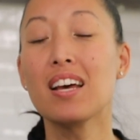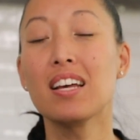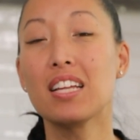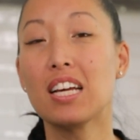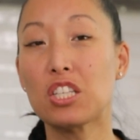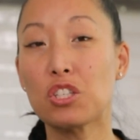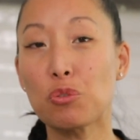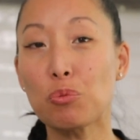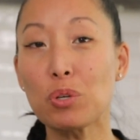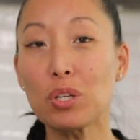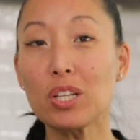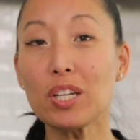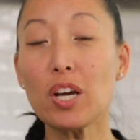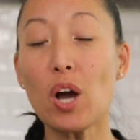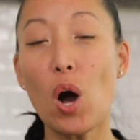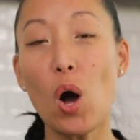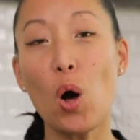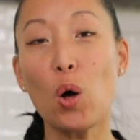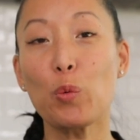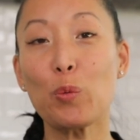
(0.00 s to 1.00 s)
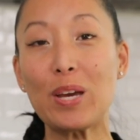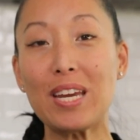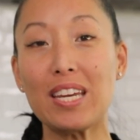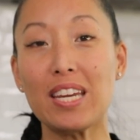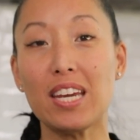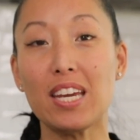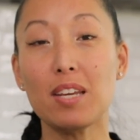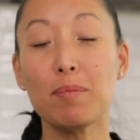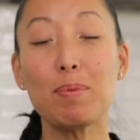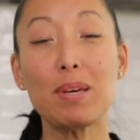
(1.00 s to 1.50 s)
That's really all we
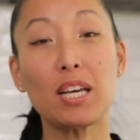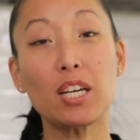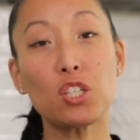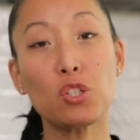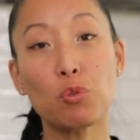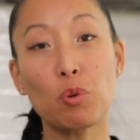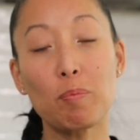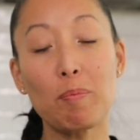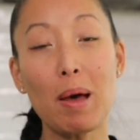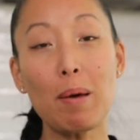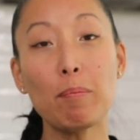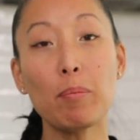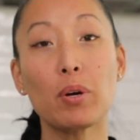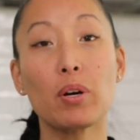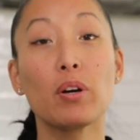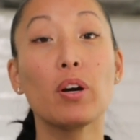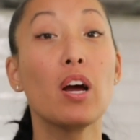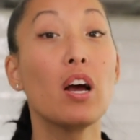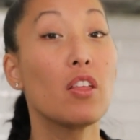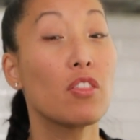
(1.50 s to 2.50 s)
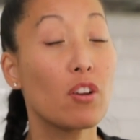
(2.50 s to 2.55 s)
need, because remember,